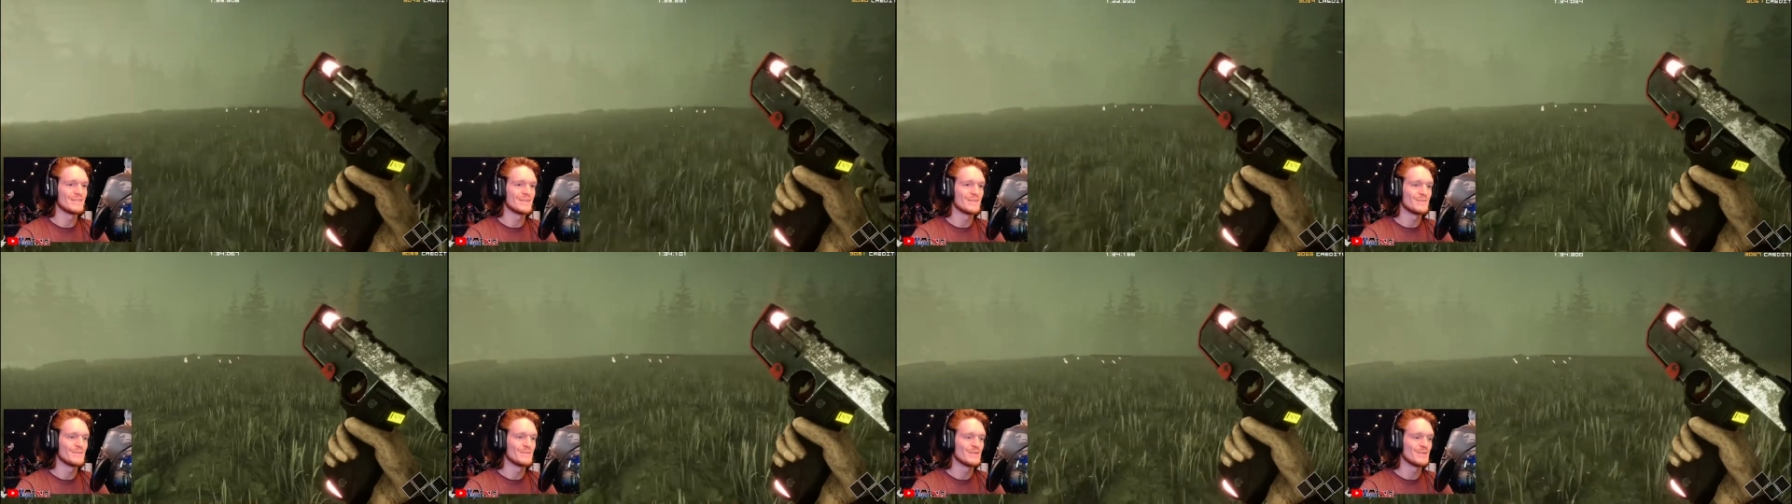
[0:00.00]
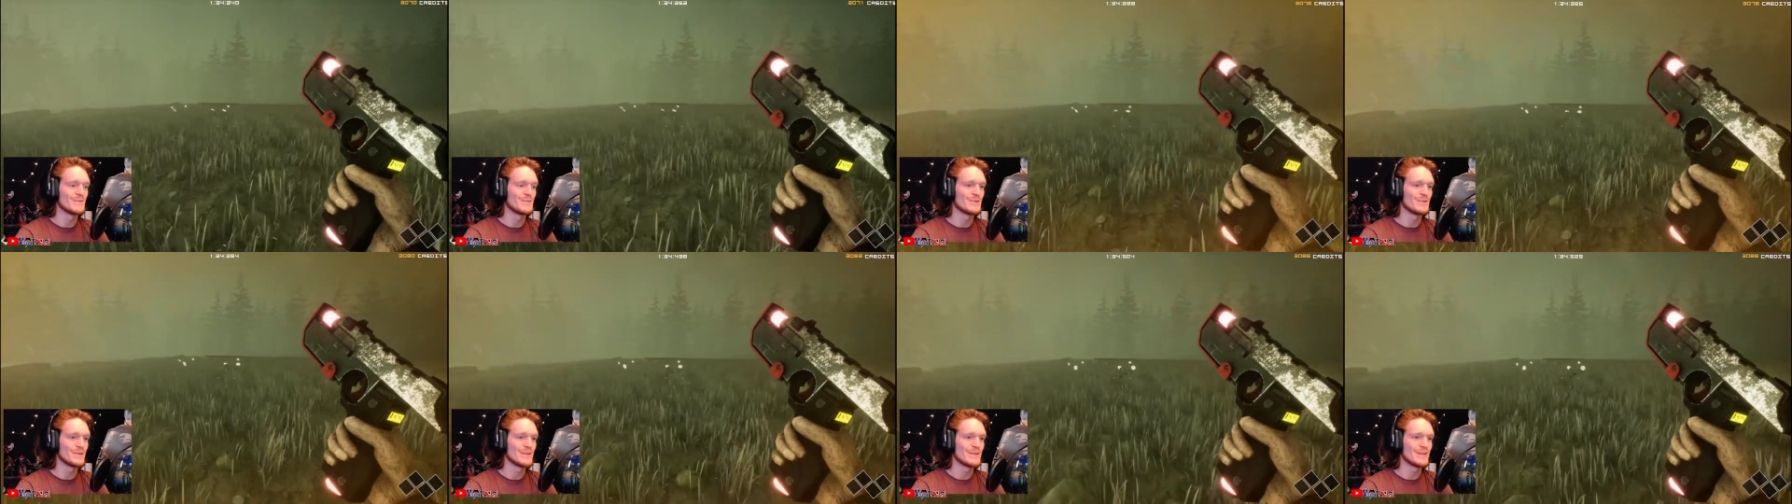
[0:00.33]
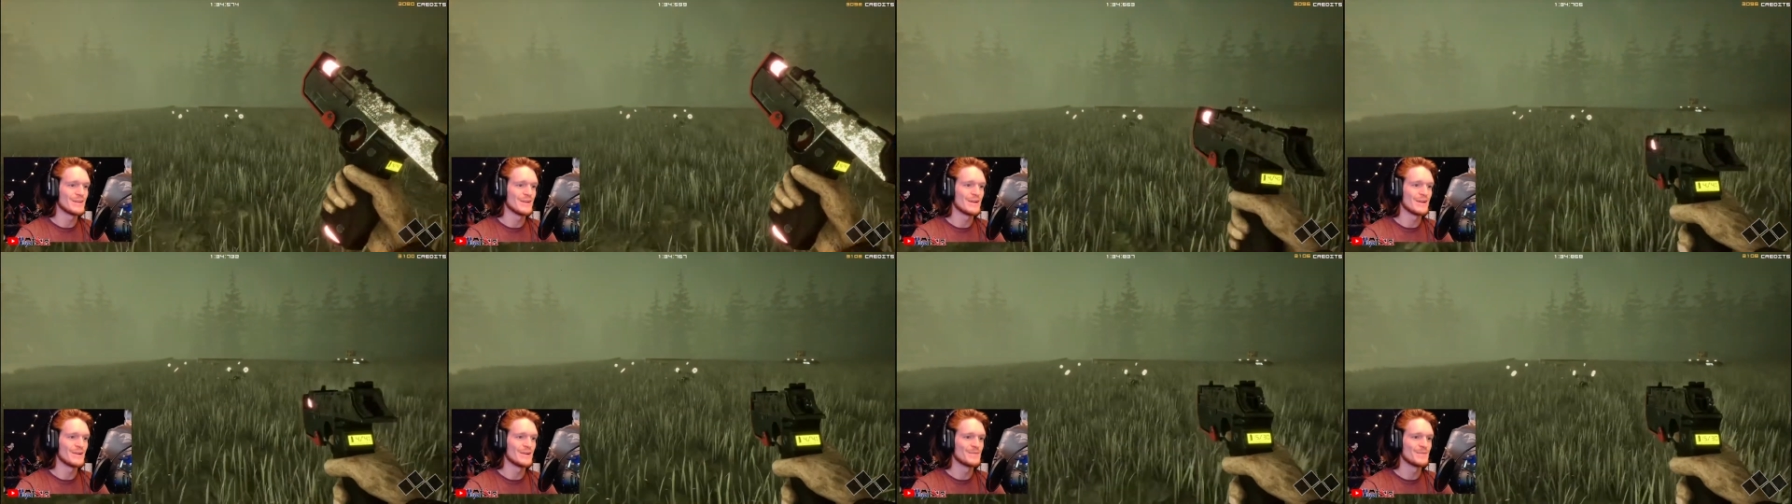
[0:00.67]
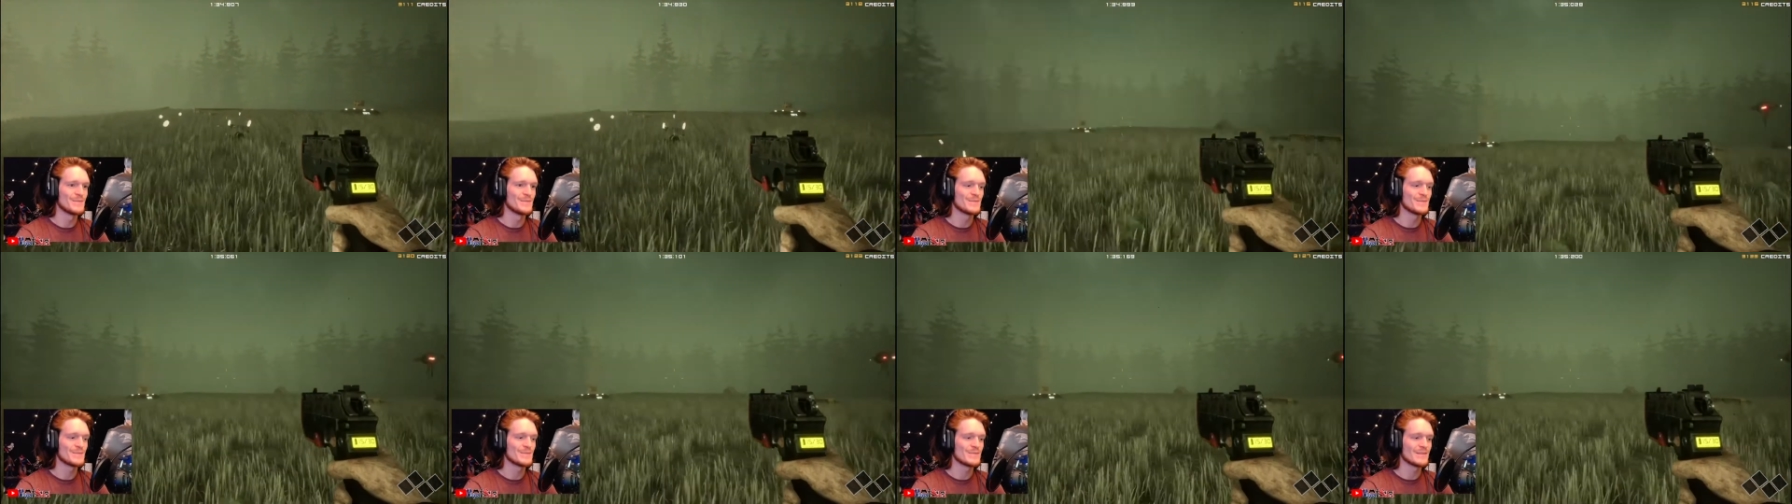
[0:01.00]
I'm gonna put it up,
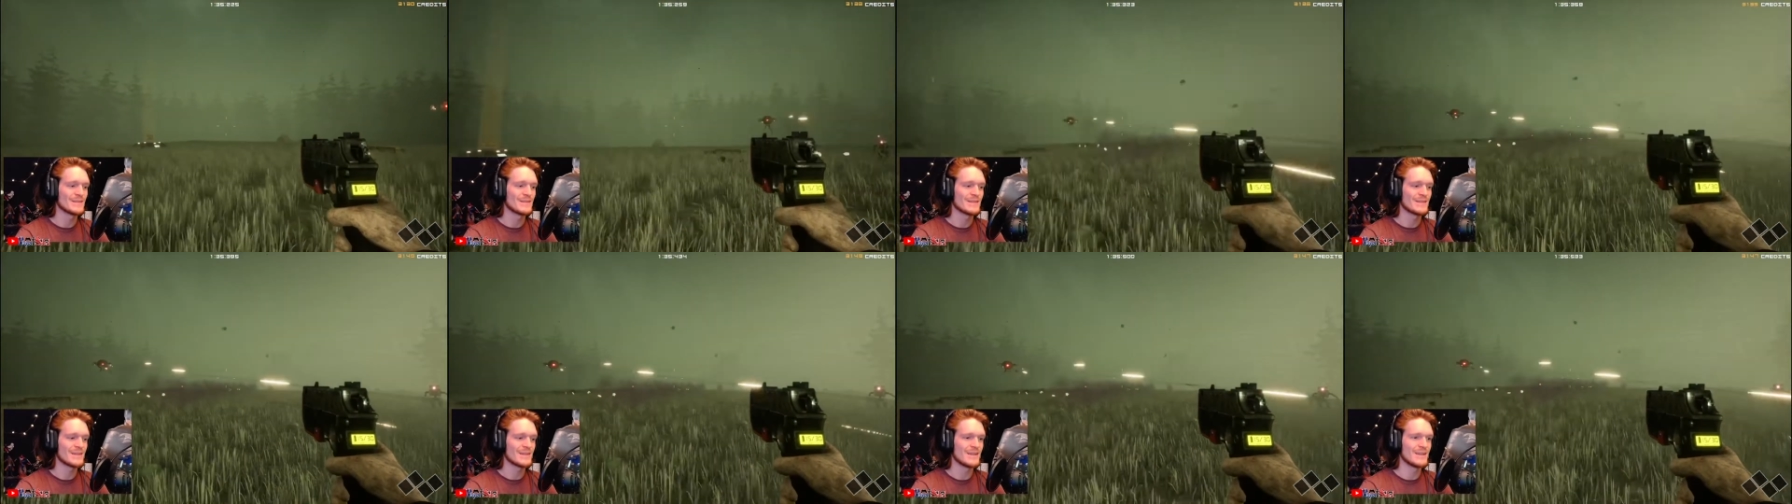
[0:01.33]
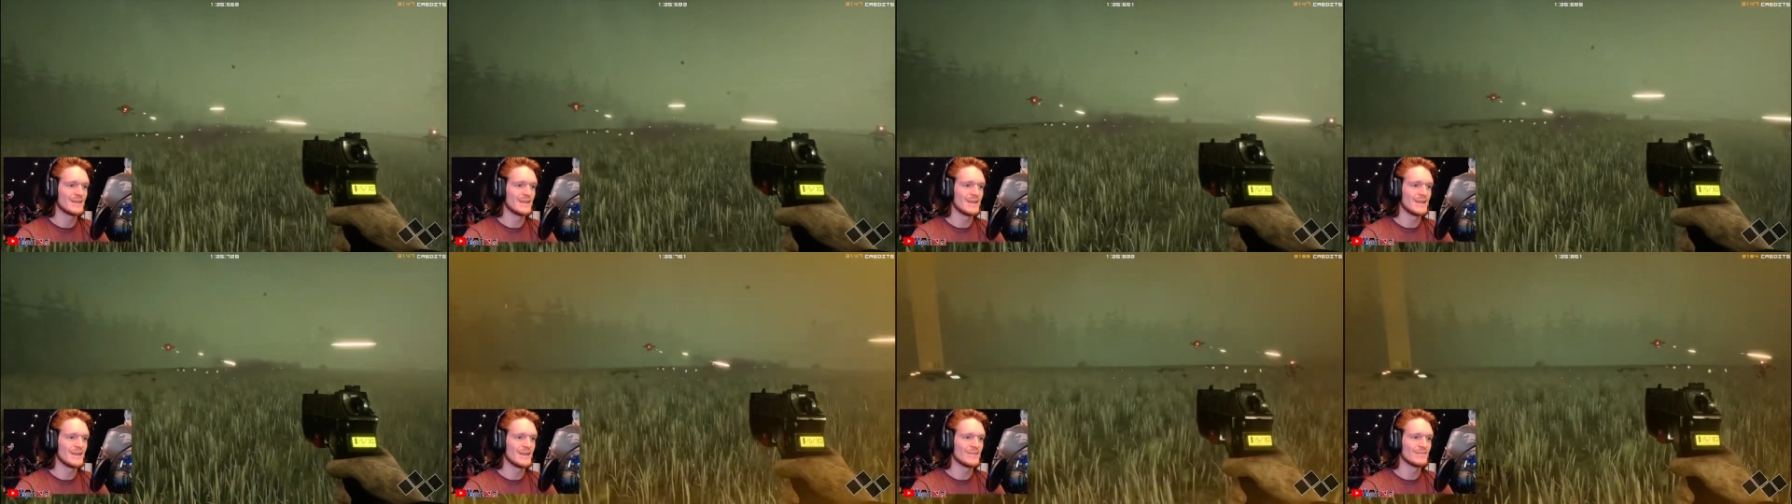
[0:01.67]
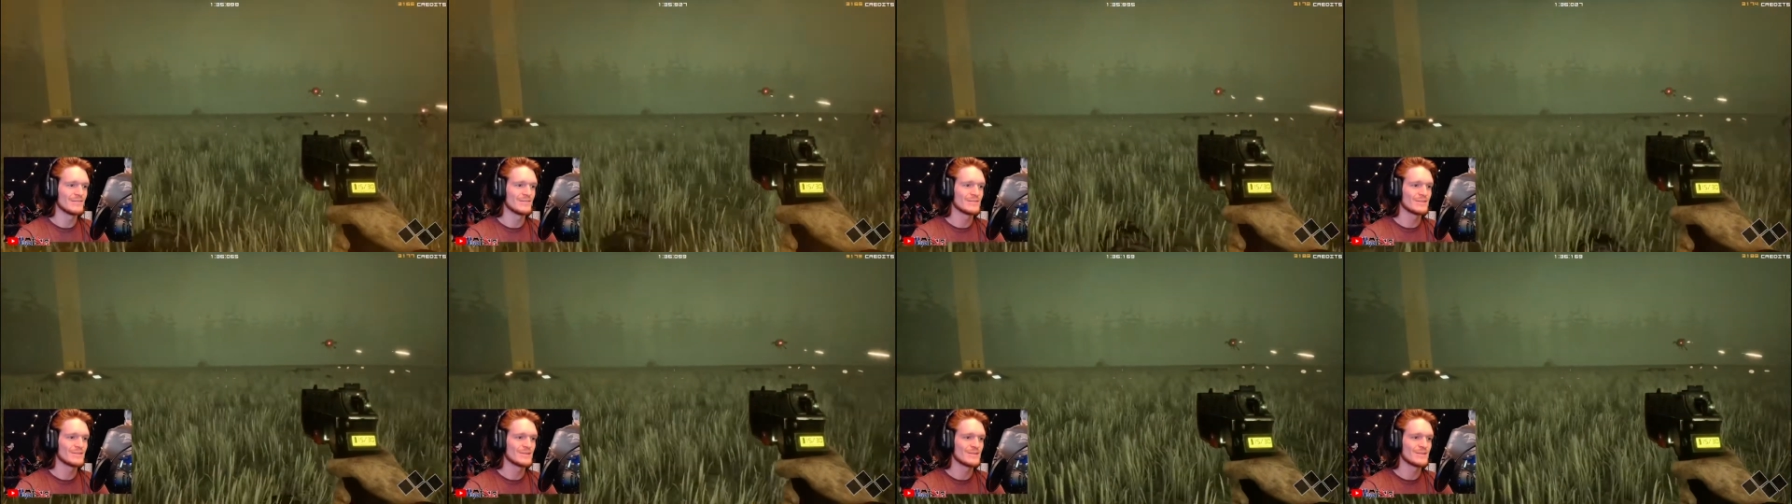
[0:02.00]
and everyone's